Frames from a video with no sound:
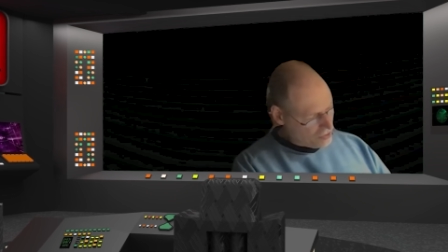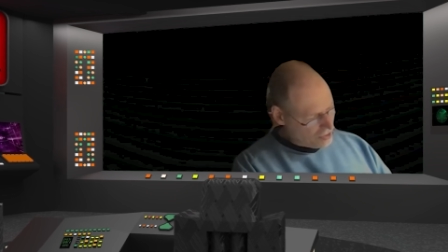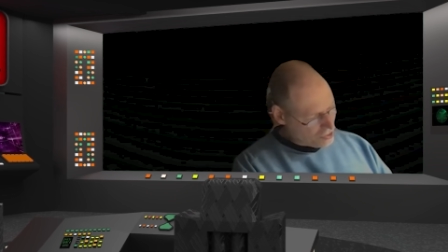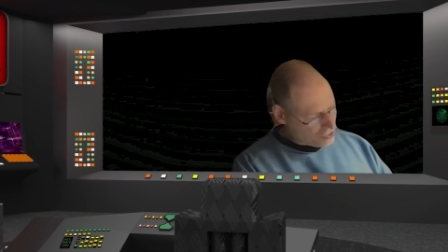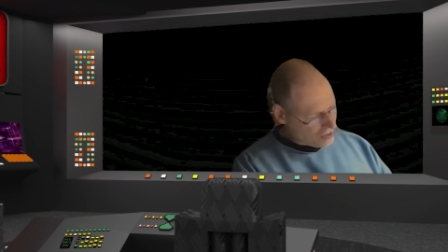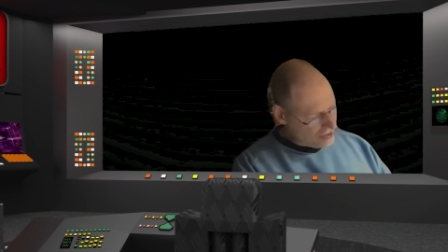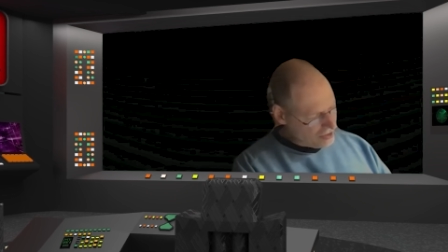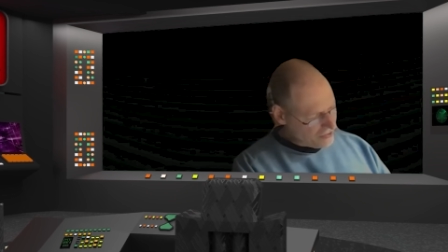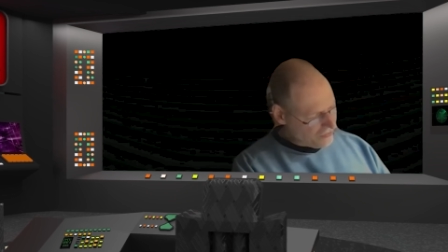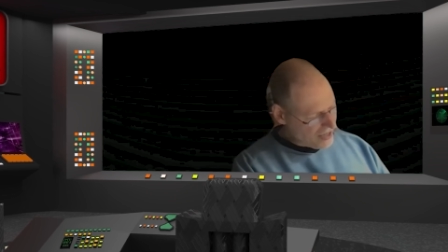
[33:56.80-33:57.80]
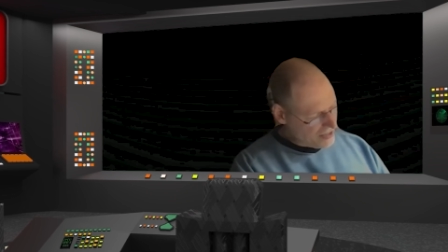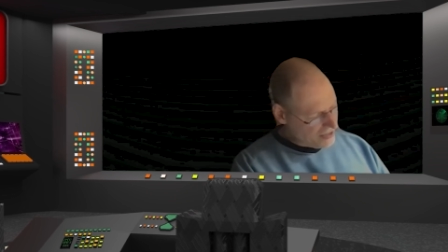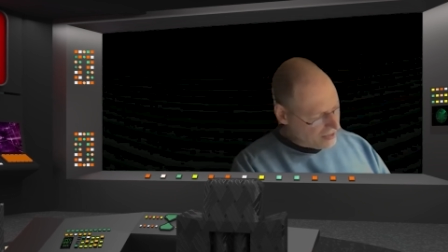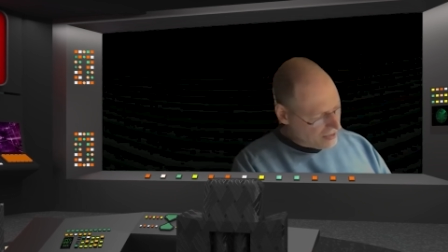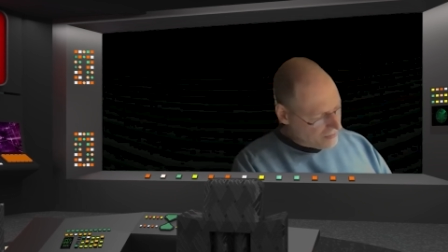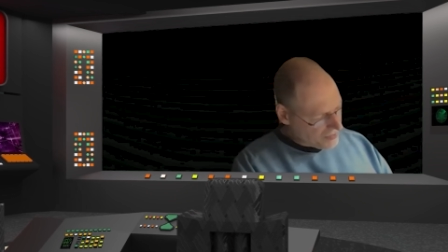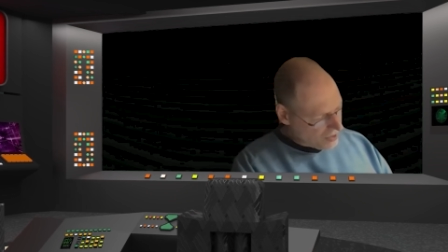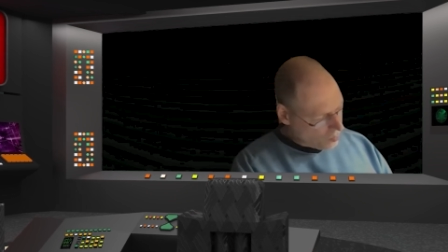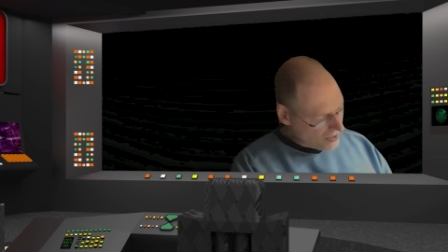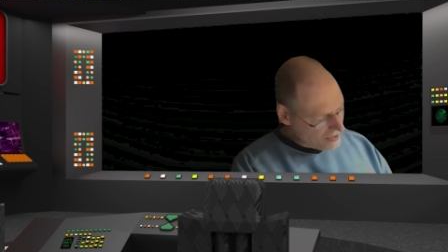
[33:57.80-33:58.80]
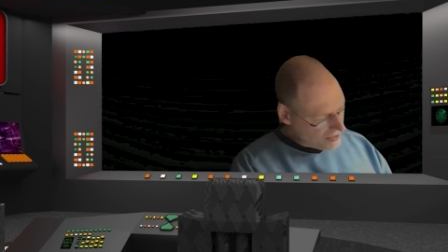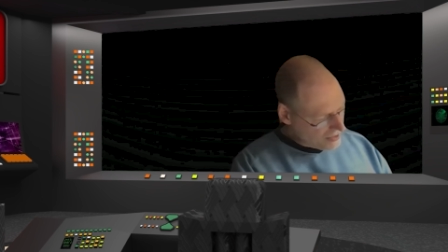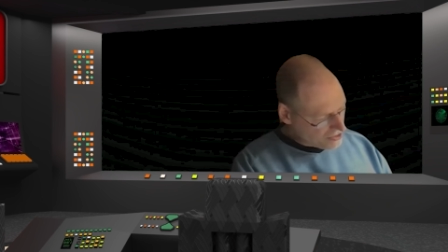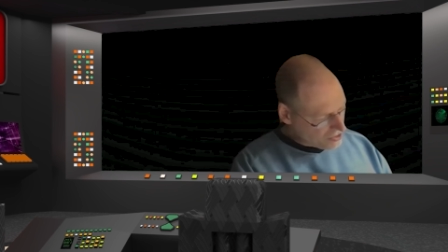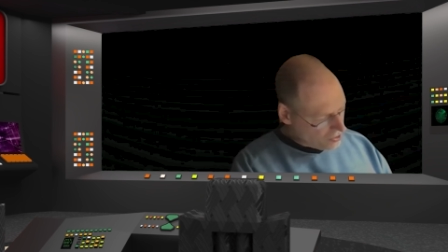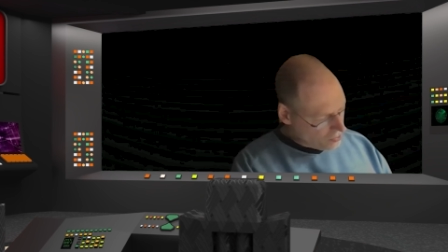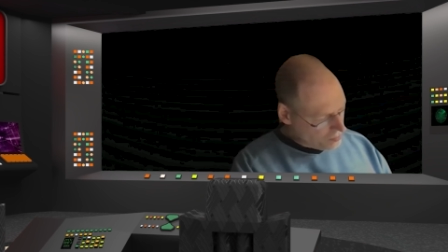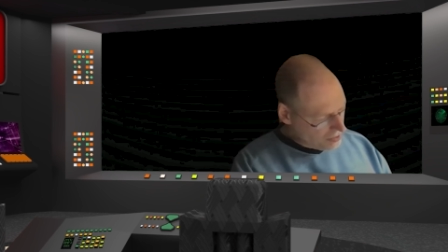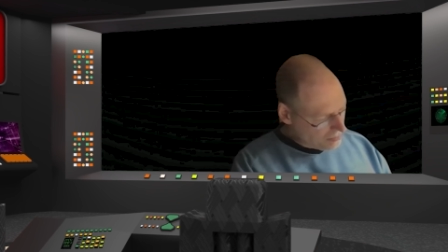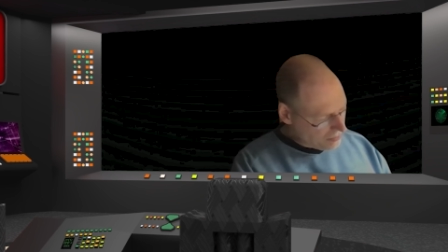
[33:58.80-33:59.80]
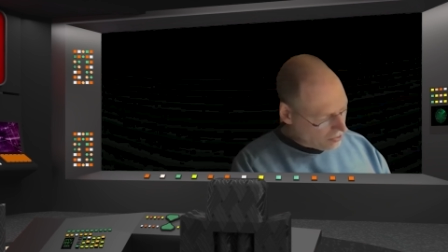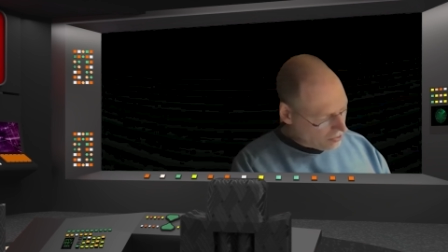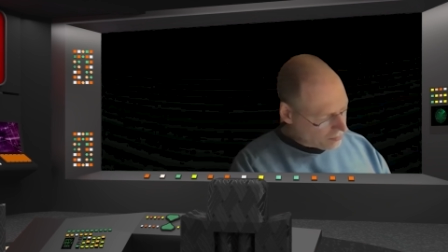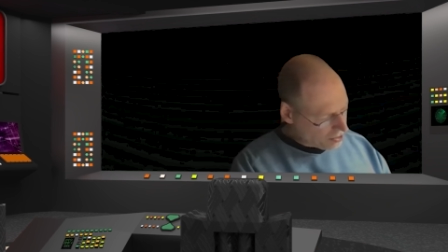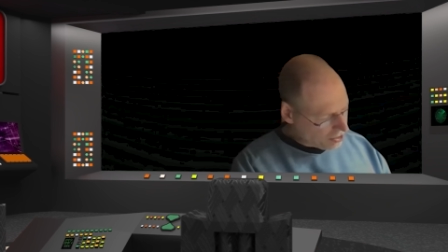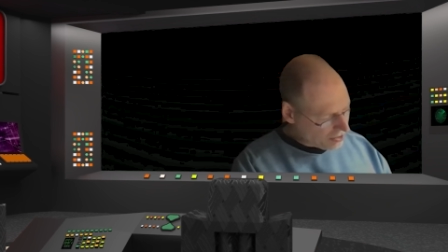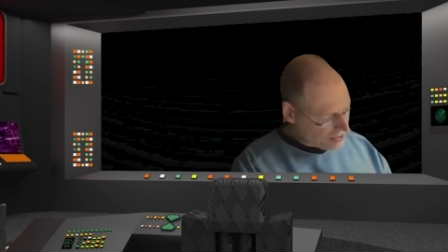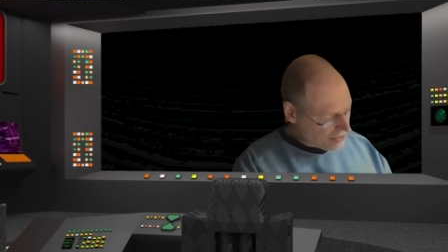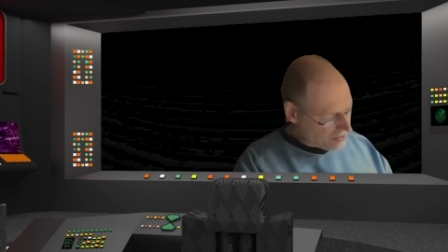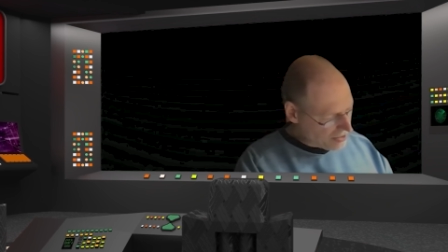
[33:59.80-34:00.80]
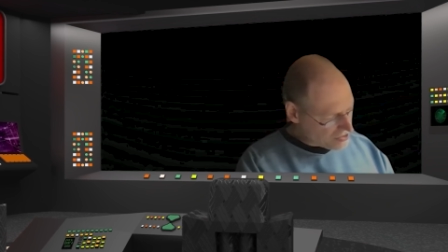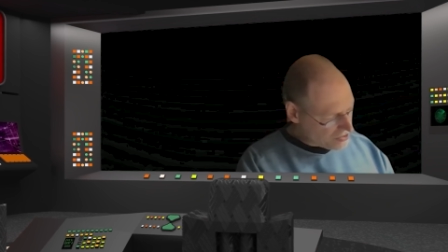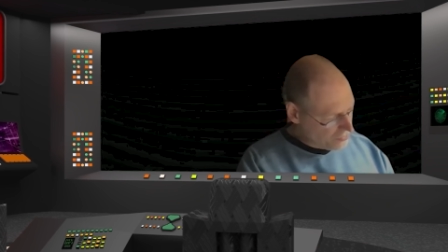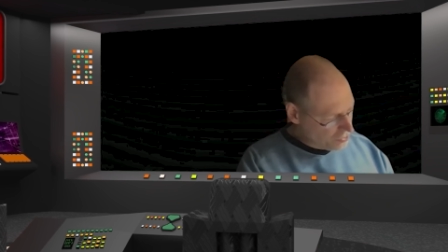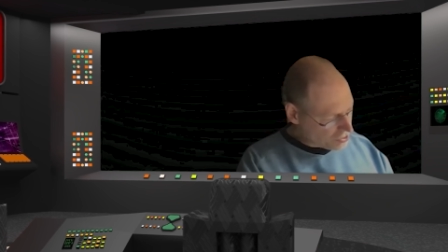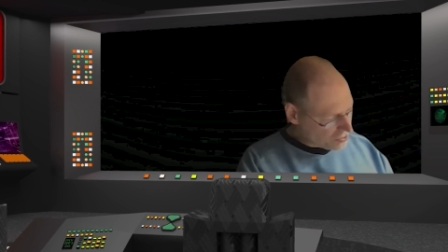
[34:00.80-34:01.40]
struggling to find a way to get his own people home, Kirk now has the future